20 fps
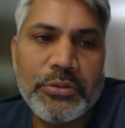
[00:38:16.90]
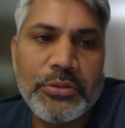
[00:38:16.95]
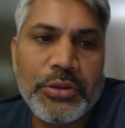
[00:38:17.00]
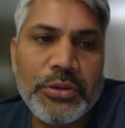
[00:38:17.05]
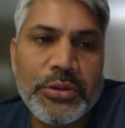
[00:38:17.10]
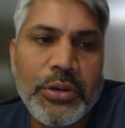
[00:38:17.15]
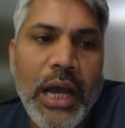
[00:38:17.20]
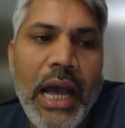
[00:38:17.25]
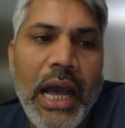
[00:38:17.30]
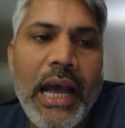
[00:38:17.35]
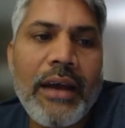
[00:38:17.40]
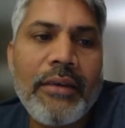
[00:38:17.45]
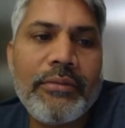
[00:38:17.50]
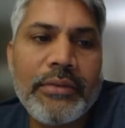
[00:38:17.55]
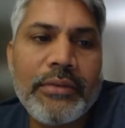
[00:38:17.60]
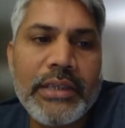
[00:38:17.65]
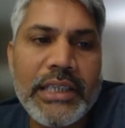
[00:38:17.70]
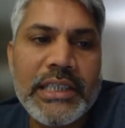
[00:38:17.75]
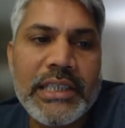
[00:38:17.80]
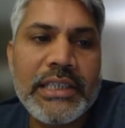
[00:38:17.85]
You
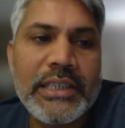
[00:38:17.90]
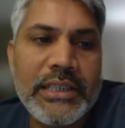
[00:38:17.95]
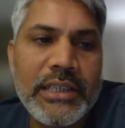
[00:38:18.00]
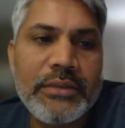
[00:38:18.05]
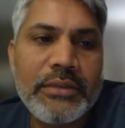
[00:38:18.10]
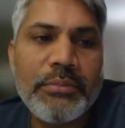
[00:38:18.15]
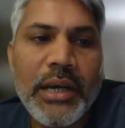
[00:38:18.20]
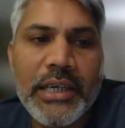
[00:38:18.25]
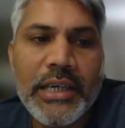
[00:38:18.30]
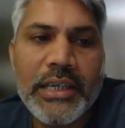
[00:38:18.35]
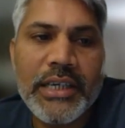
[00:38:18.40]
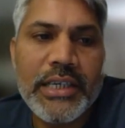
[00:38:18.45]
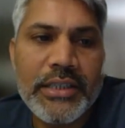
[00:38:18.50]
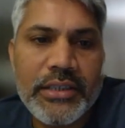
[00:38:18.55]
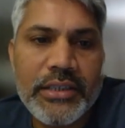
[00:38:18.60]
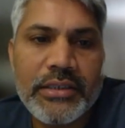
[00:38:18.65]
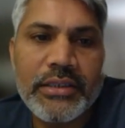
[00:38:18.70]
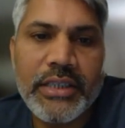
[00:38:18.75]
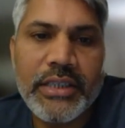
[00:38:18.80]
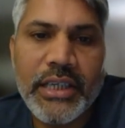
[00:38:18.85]
have easier
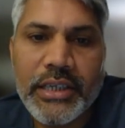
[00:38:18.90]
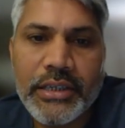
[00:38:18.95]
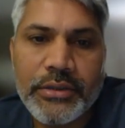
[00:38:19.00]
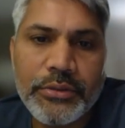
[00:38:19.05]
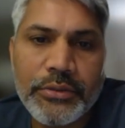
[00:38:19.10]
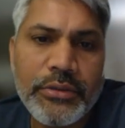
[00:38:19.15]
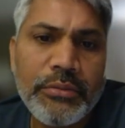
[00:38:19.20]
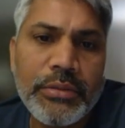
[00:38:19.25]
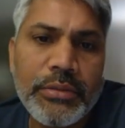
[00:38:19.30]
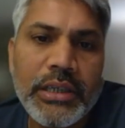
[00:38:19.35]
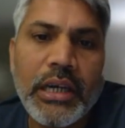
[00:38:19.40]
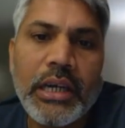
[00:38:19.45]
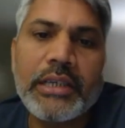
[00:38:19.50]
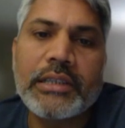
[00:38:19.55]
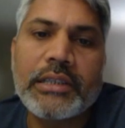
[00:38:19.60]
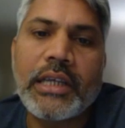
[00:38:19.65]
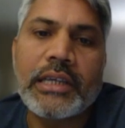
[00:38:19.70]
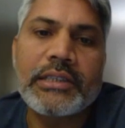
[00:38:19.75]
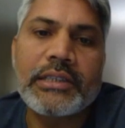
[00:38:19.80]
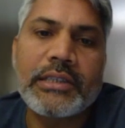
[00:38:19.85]
migrations there too, but
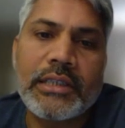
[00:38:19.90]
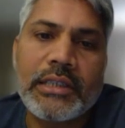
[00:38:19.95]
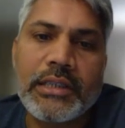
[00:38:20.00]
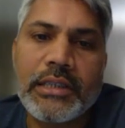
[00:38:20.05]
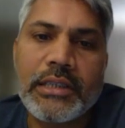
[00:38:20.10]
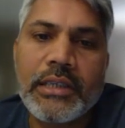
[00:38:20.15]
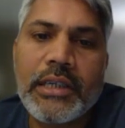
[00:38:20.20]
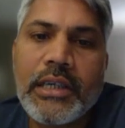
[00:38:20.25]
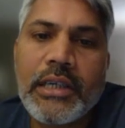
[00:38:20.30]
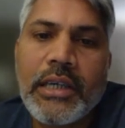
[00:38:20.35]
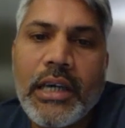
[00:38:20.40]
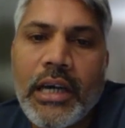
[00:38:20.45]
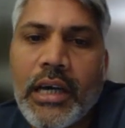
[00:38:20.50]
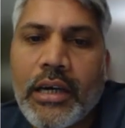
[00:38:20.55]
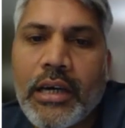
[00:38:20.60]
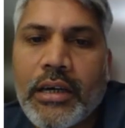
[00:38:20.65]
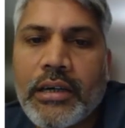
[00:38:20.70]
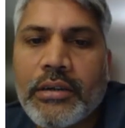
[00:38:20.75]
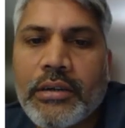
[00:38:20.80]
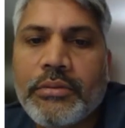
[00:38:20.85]
that's
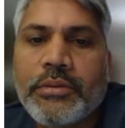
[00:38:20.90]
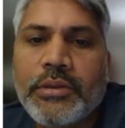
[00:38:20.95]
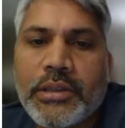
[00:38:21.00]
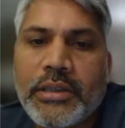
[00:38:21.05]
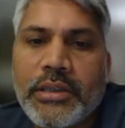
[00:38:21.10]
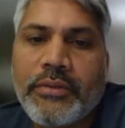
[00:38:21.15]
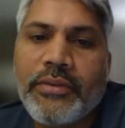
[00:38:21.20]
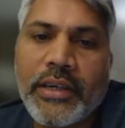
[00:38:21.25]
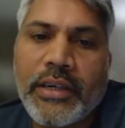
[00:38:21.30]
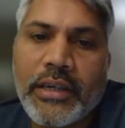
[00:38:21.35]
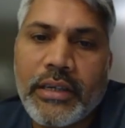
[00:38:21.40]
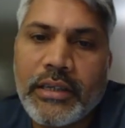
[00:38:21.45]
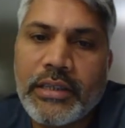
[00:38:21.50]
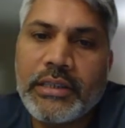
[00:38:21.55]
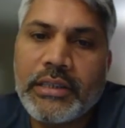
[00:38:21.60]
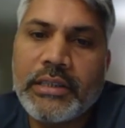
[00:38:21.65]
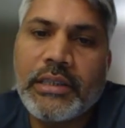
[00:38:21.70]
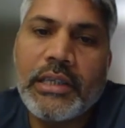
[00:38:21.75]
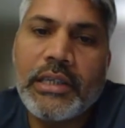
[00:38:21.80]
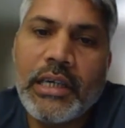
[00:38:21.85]

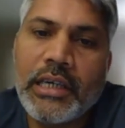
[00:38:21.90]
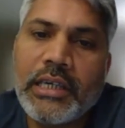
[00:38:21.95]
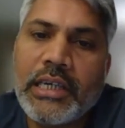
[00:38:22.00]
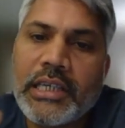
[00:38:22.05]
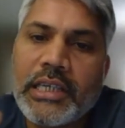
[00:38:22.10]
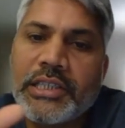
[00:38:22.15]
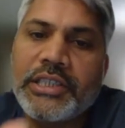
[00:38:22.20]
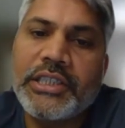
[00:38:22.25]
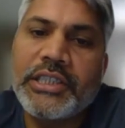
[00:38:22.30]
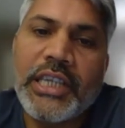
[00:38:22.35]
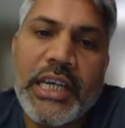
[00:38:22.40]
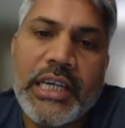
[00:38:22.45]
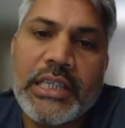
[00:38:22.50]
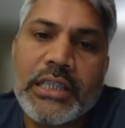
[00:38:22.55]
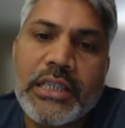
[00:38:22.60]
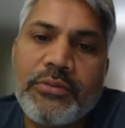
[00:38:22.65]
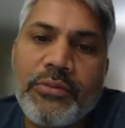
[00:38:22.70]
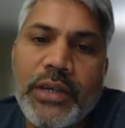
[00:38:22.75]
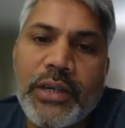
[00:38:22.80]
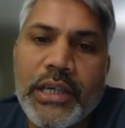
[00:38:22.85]
definitely a
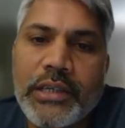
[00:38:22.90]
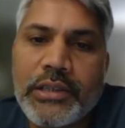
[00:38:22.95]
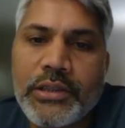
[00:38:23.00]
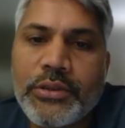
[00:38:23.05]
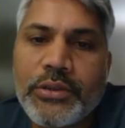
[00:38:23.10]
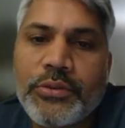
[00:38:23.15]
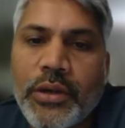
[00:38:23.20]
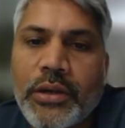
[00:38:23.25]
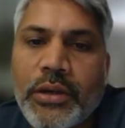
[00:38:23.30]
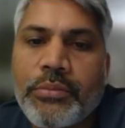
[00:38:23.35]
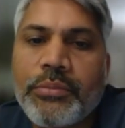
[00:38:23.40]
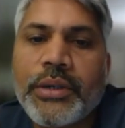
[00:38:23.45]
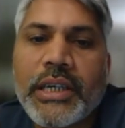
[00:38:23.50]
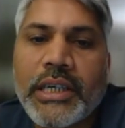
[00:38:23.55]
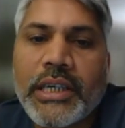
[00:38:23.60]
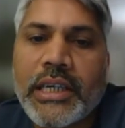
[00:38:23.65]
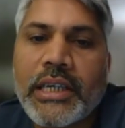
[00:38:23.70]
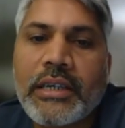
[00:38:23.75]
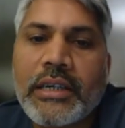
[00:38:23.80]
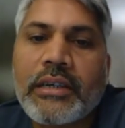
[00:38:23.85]
change where you are
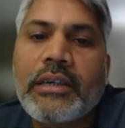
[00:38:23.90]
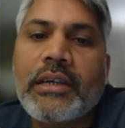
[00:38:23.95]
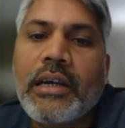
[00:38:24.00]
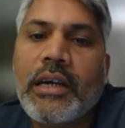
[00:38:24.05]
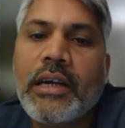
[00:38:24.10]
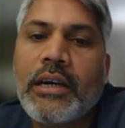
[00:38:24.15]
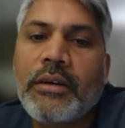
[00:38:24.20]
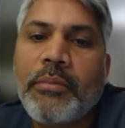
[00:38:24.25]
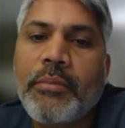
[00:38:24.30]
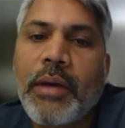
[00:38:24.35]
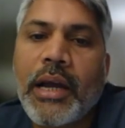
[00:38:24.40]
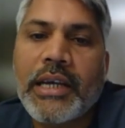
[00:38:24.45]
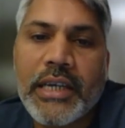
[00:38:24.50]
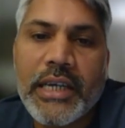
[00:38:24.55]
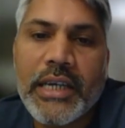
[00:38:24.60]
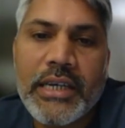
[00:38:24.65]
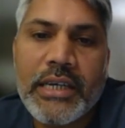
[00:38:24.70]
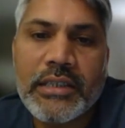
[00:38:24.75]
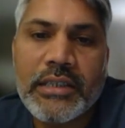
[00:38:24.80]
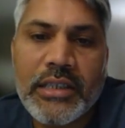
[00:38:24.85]

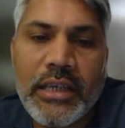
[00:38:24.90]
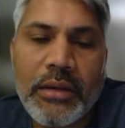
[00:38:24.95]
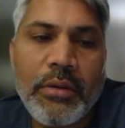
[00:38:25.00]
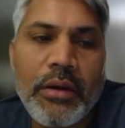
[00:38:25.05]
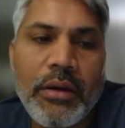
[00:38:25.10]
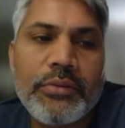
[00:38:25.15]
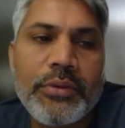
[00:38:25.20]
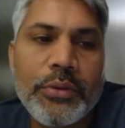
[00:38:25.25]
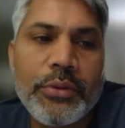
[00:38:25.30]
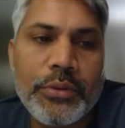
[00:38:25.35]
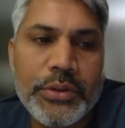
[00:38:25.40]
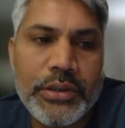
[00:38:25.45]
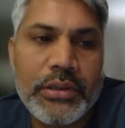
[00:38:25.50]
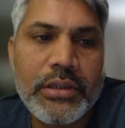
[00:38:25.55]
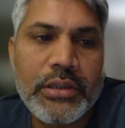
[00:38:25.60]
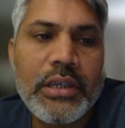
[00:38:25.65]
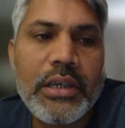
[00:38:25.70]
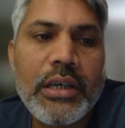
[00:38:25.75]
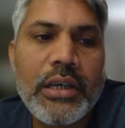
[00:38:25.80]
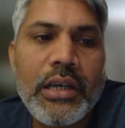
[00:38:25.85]
migrating some of those
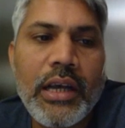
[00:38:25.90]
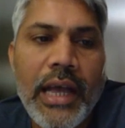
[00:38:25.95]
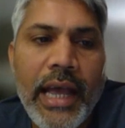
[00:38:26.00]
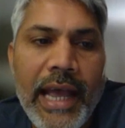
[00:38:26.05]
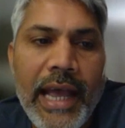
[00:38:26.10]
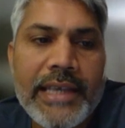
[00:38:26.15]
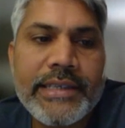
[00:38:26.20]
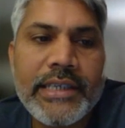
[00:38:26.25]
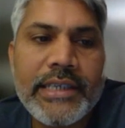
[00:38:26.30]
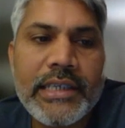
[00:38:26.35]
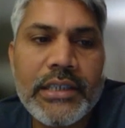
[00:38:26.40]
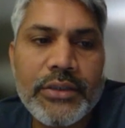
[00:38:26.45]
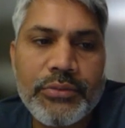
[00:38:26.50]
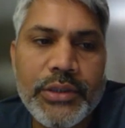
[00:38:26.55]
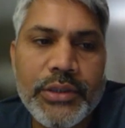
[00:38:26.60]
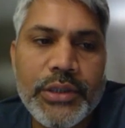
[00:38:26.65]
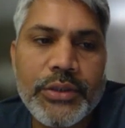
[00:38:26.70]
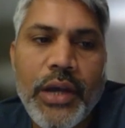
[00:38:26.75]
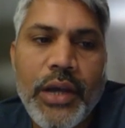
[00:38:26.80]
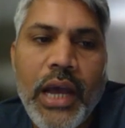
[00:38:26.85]
assets
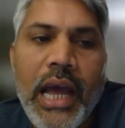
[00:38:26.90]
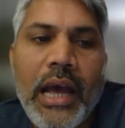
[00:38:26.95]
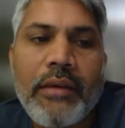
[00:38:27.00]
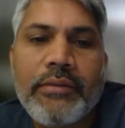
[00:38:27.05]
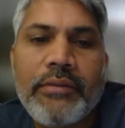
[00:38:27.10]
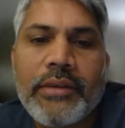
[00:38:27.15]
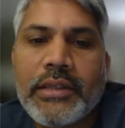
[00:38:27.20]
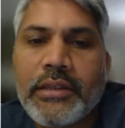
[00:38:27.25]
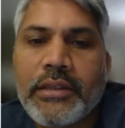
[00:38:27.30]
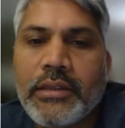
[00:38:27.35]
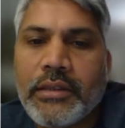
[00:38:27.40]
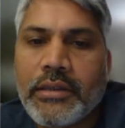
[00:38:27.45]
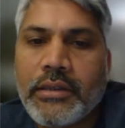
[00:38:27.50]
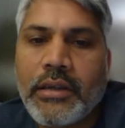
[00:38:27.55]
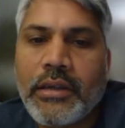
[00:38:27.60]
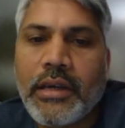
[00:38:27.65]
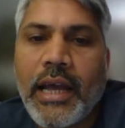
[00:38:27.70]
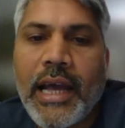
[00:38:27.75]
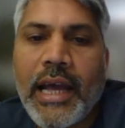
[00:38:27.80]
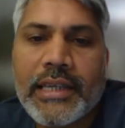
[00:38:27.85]
which you have in the
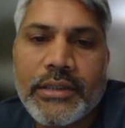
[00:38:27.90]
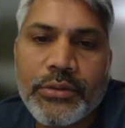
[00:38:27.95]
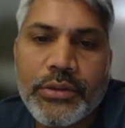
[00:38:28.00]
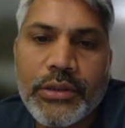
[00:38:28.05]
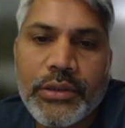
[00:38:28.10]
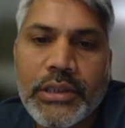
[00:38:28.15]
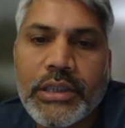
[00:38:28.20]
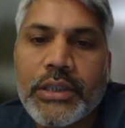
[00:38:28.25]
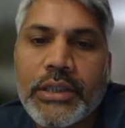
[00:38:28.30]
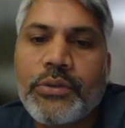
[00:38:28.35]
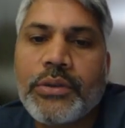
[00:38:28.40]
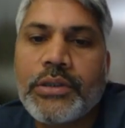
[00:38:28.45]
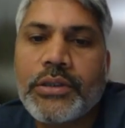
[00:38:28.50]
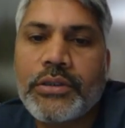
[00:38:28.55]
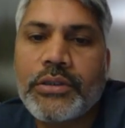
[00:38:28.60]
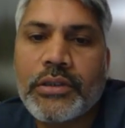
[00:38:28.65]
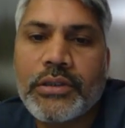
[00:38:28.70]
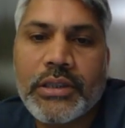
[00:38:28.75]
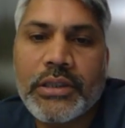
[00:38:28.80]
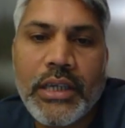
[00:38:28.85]
Azure SQLs
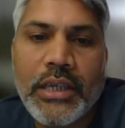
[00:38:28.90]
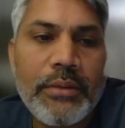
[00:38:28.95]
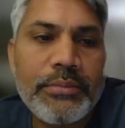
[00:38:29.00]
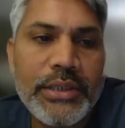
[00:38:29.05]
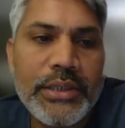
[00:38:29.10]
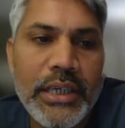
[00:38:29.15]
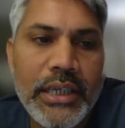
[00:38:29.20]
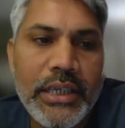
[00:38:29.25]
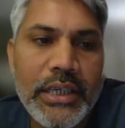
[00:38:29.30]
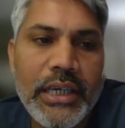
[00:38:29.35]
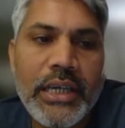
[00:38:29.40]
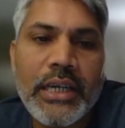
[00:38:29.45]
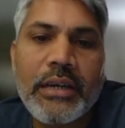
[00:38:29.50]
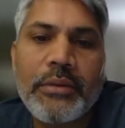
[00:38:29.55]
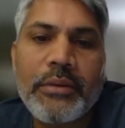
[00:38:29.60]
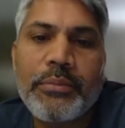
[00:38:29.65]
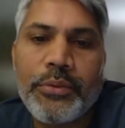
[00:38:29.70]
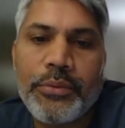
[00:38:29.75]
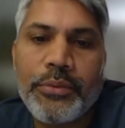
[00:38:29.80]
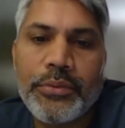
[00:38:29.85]
or Synapse
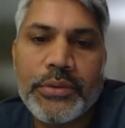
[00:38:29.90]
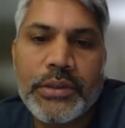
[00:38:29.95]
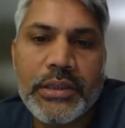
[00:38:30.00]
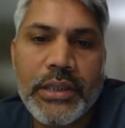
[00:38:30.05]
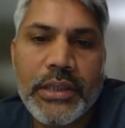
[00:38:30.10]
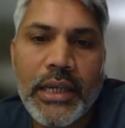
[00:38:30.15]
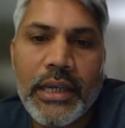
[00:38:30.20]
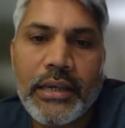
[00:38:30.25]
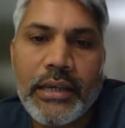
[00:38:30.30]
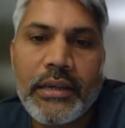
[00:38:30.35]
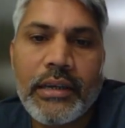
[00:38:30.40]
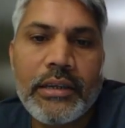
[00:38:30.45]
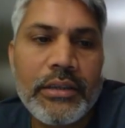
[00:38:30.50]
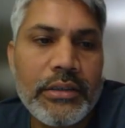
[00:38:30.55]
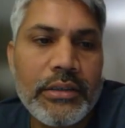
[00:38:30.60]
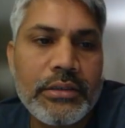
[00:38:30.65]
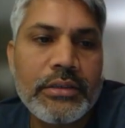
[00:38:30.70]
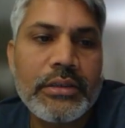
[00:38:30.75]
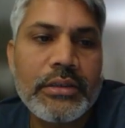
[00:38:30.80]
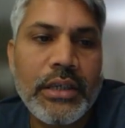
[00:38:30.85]
dedicated pools and
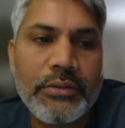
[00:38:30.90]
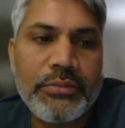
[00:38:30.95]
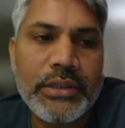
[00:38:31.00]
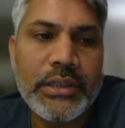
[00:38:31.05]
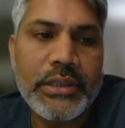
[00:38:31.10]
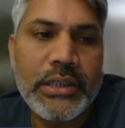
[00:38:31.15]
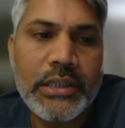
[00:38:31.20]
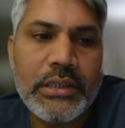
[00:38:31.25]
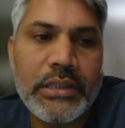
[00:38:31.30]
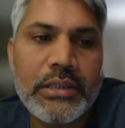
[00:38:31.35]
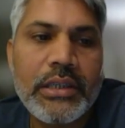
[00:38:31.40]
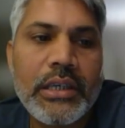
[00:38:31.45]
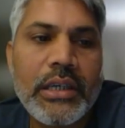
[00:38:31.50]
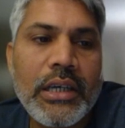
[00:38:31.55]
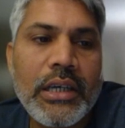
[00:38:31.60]
other services.